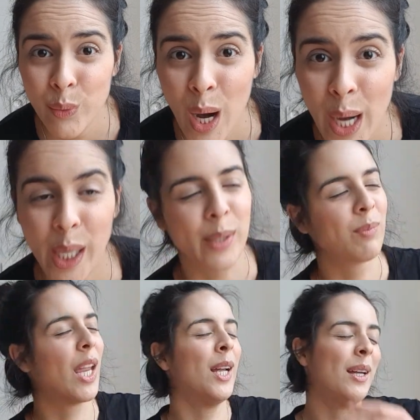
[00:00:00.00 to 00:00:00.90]
right.
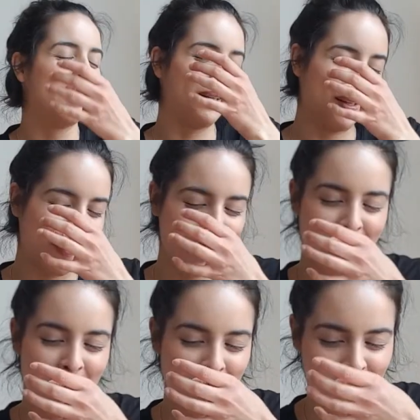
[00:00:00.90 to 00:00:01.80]

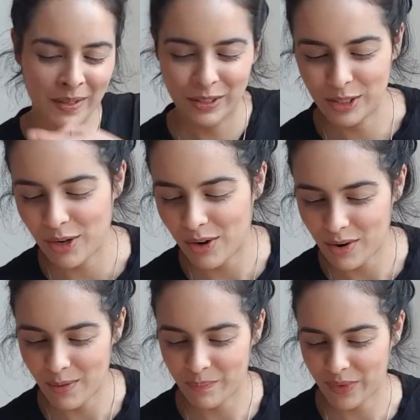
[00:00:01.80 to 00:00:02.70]

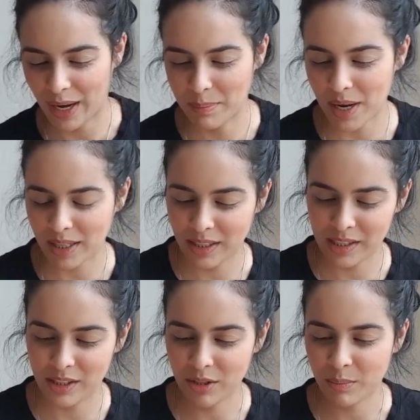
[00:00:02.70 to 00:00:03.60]
So I bought
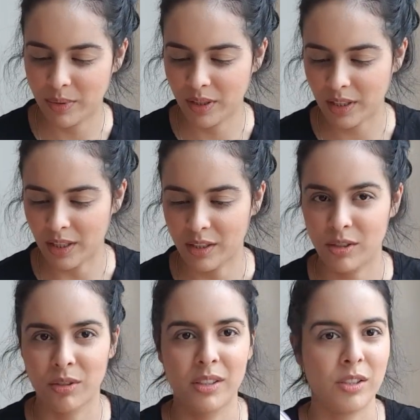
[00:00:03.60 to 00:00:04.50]
this notebook, and
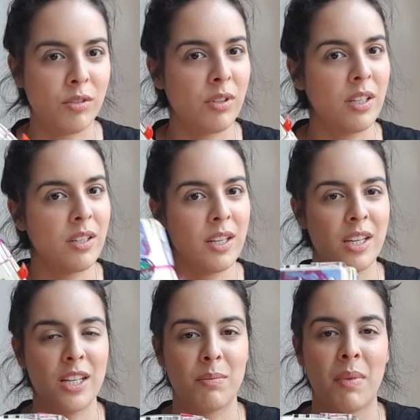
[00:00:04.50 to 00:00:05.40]
so this one
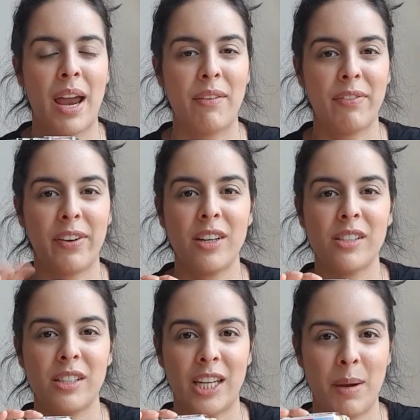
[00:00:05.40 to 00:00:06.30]
is my
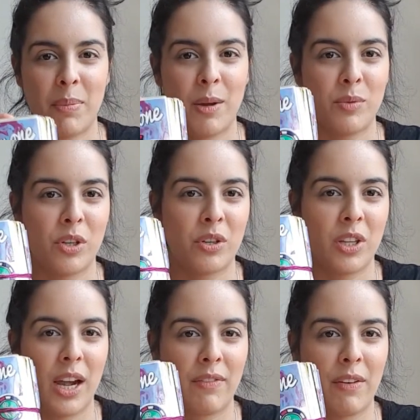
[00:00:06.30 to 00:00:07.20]
first K-pop journal
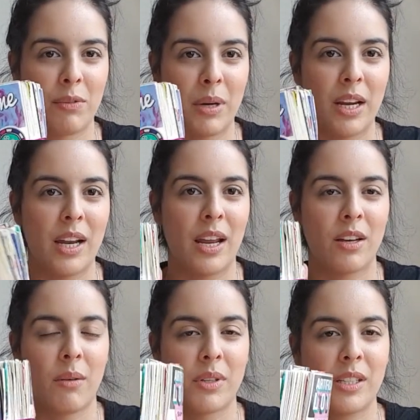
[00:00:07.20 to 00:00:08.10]
that I've ever made, and
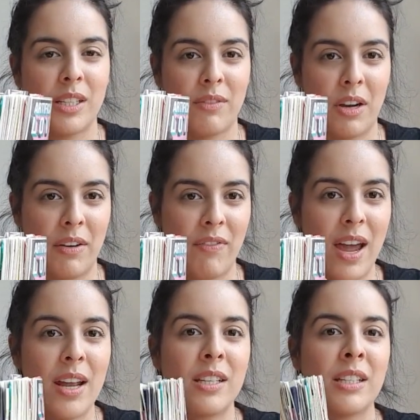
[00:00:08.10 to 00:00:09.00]
obviously it's very
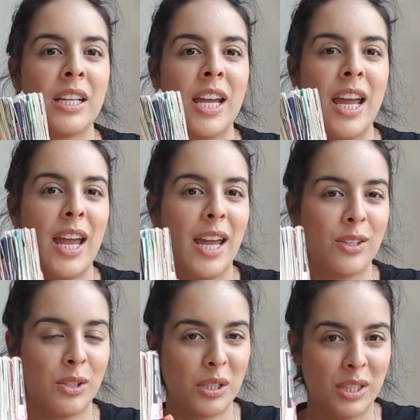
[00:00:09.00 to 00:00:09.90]
fat. As
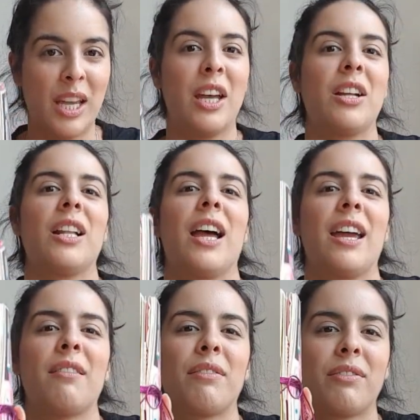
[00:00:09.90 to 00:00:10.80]
you can tell,
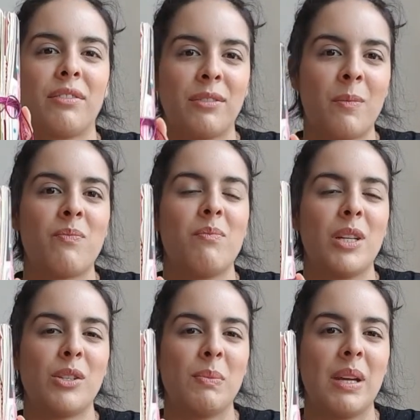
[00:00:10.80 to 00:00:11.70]
I've
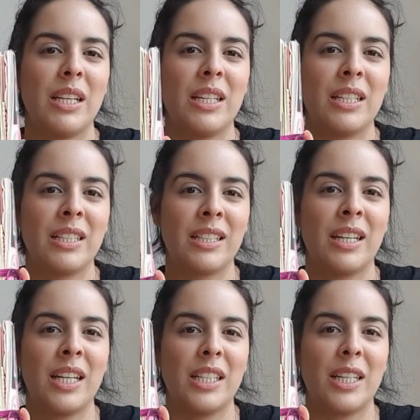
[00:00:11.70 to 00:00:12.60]
been to many
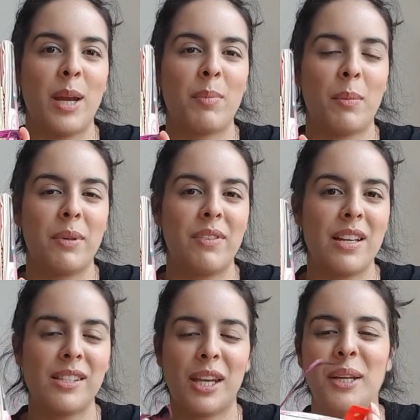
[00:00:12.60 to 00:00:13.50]
K-pop events.